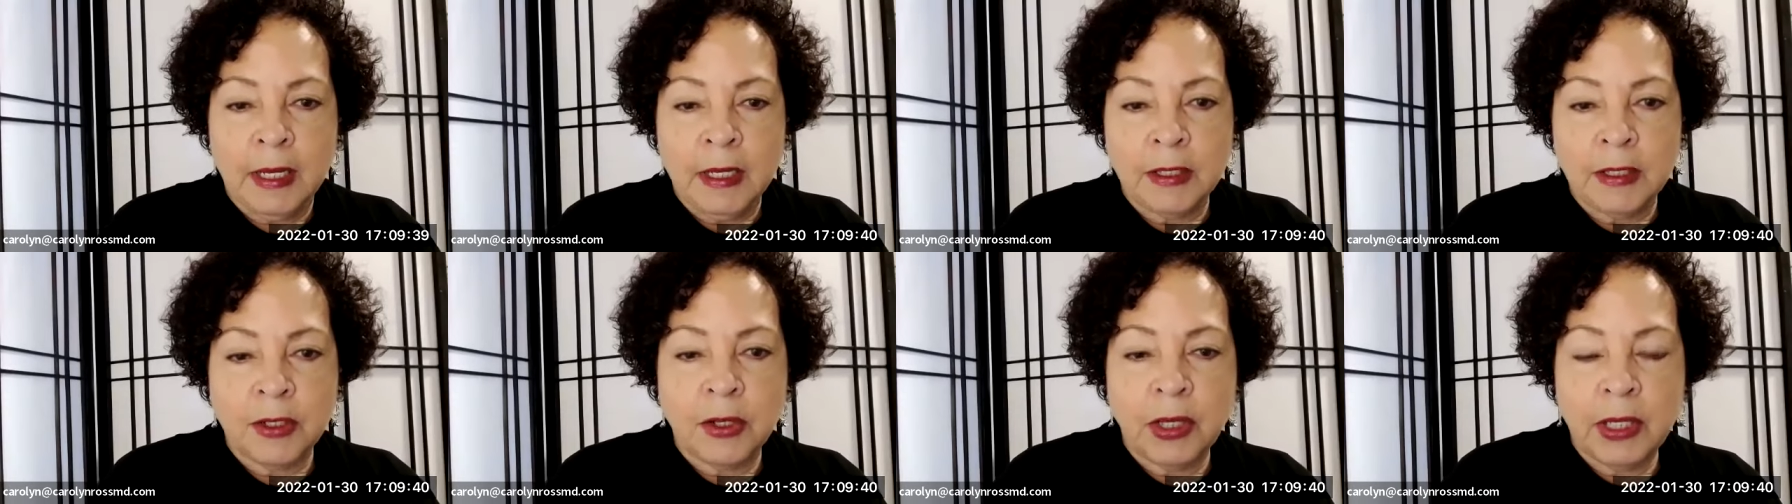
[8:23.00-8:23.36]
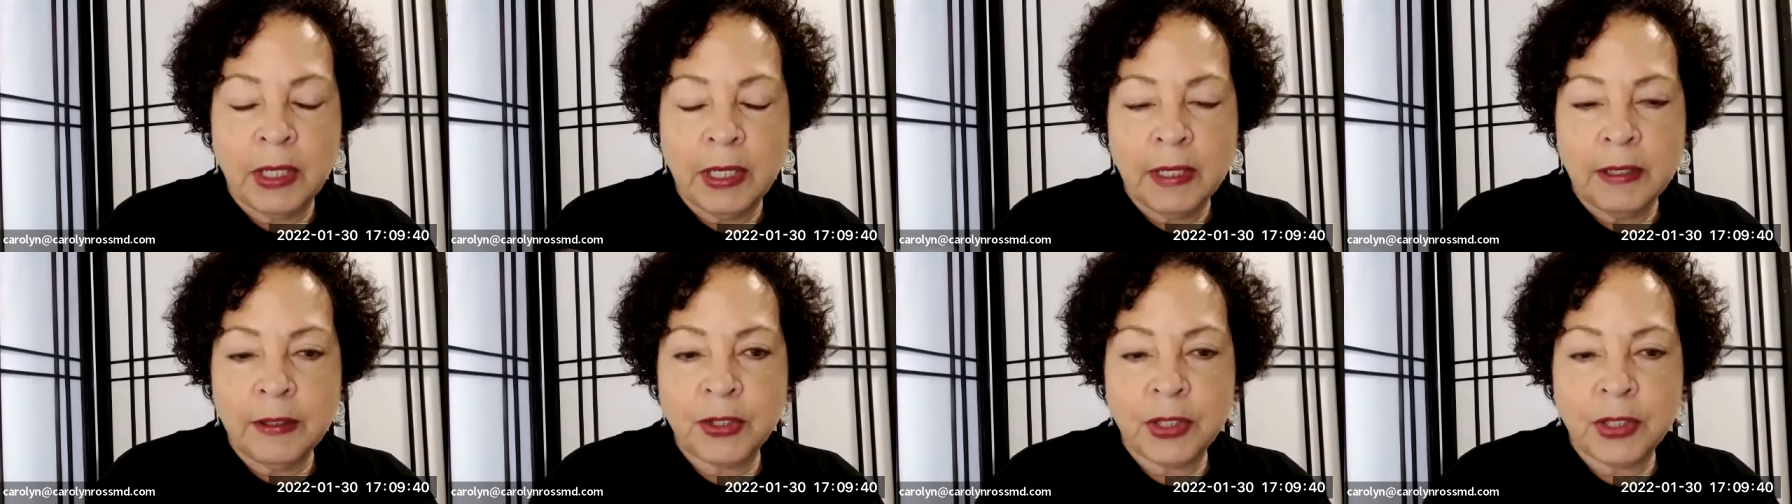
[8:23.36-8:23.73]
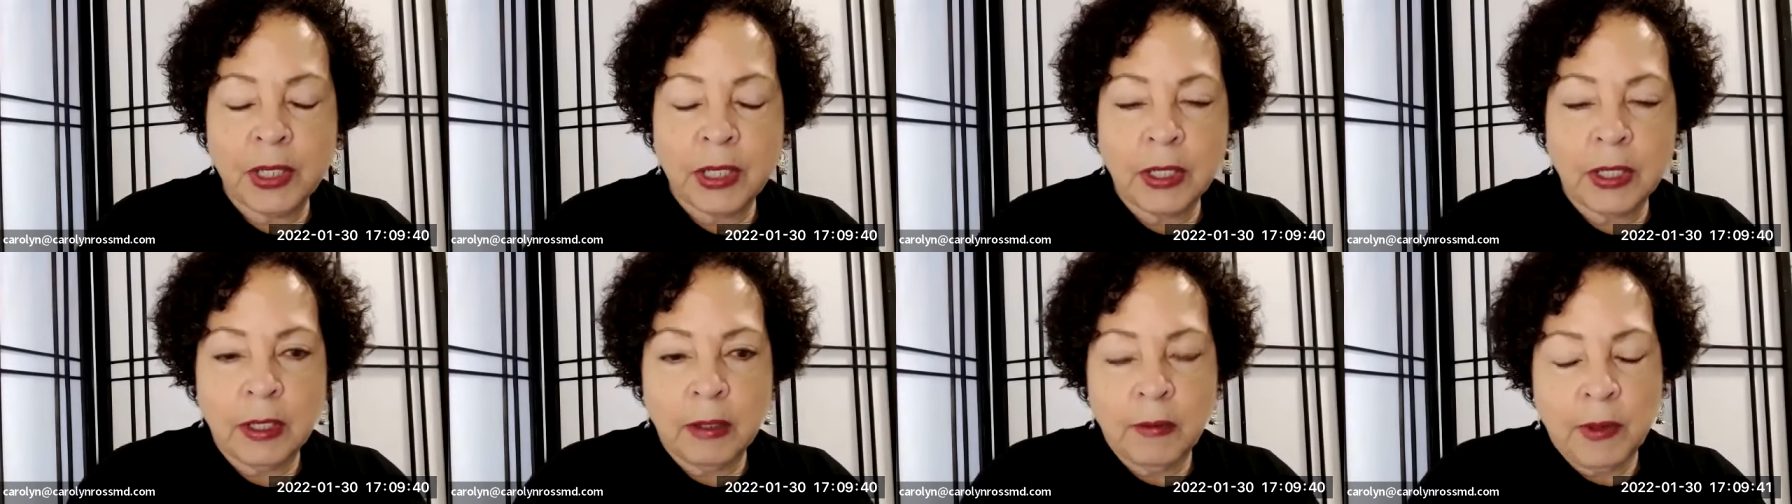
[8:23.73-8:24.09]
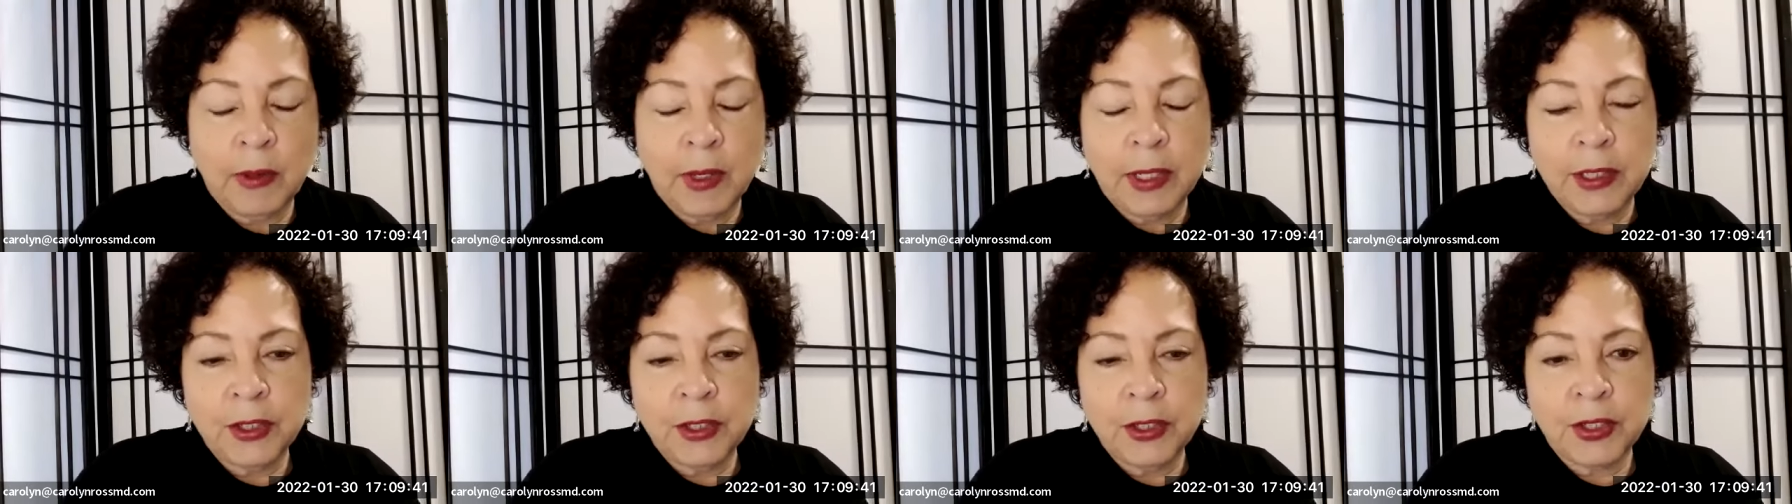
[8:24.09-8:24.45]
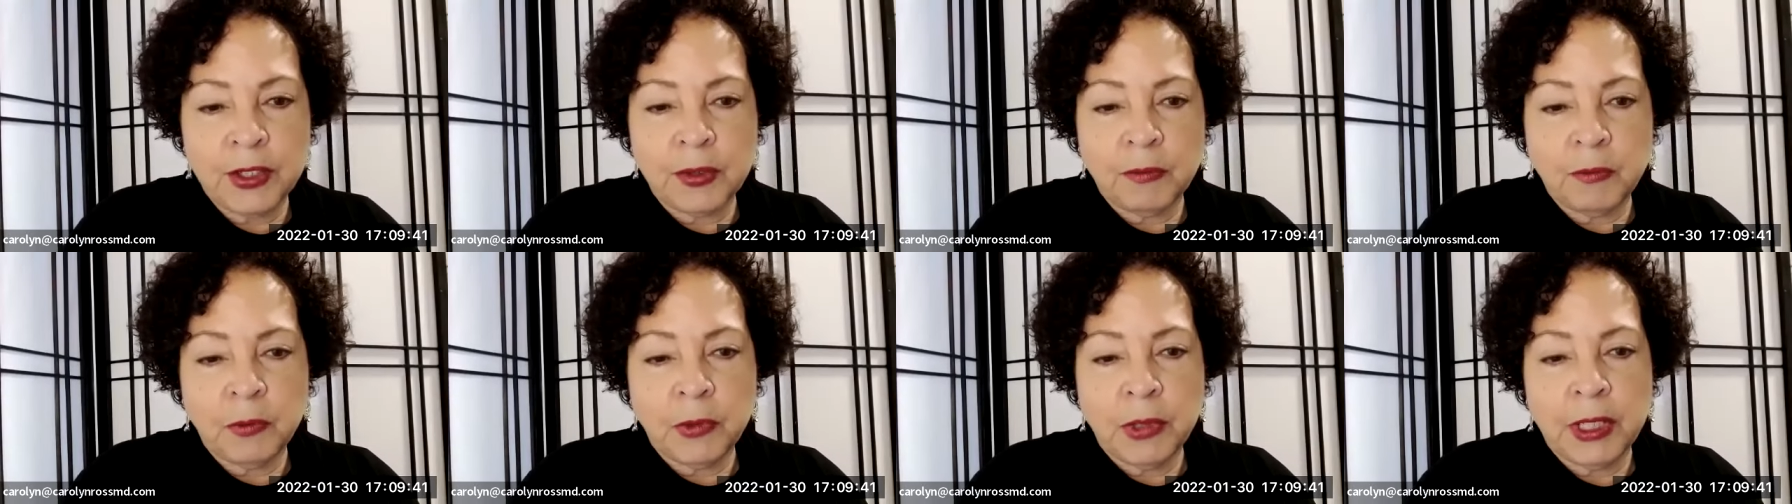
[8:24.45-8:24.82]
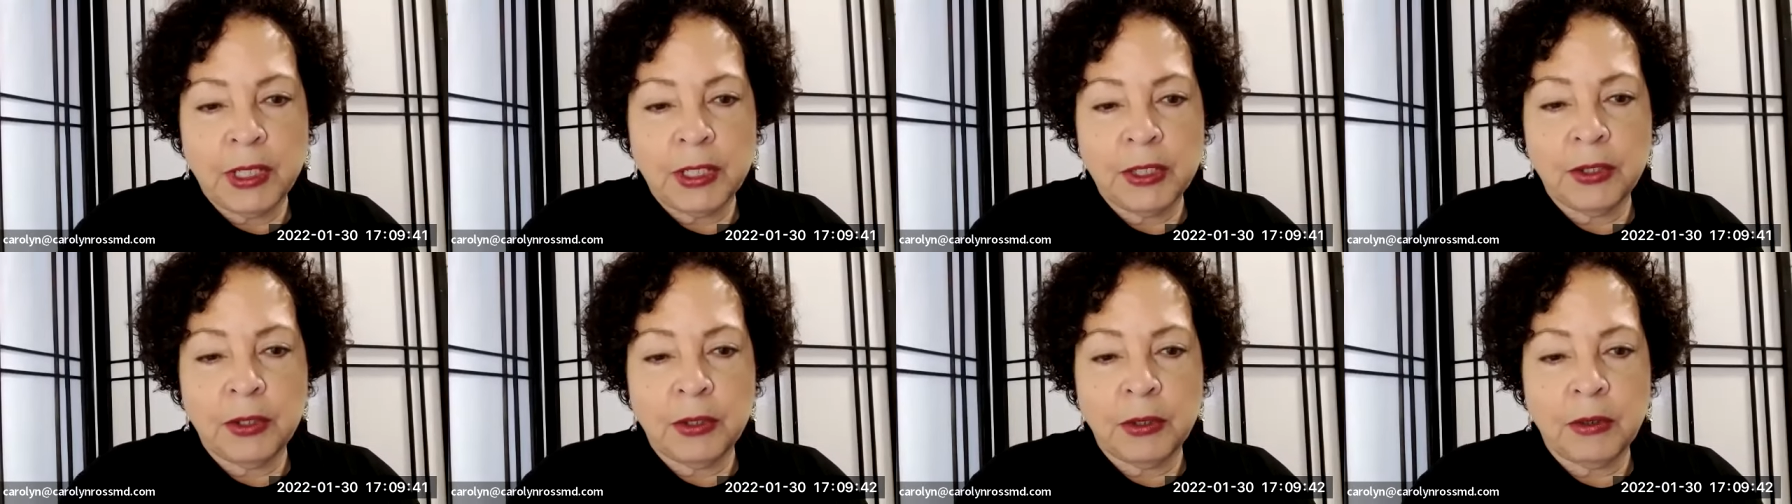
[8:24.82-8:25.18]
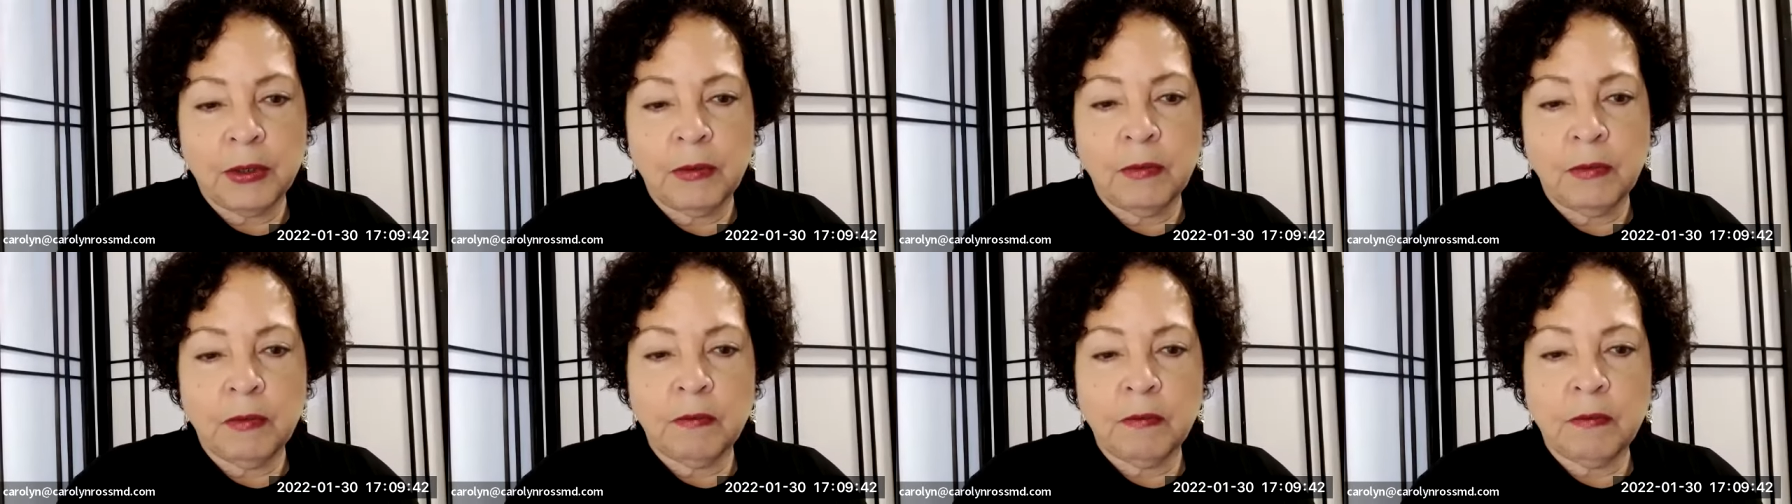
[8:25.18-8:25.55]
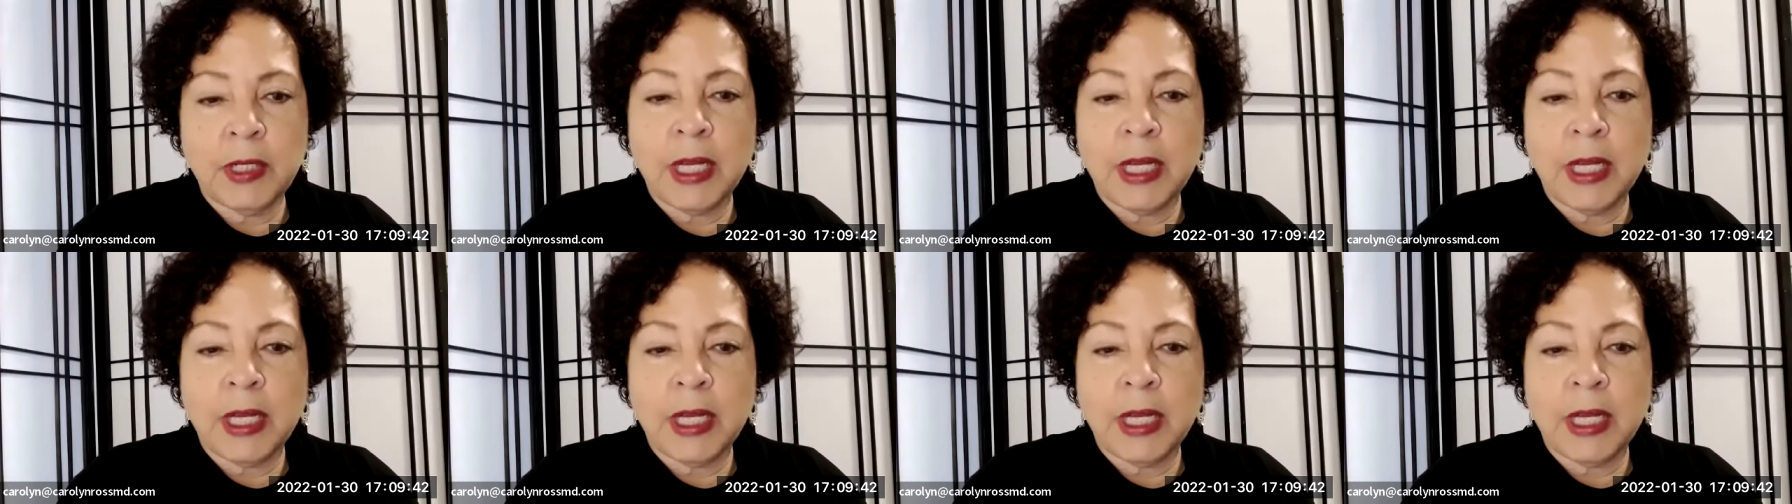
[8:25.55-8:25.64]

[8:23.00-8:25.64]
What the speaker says: So the other skill I just wanted to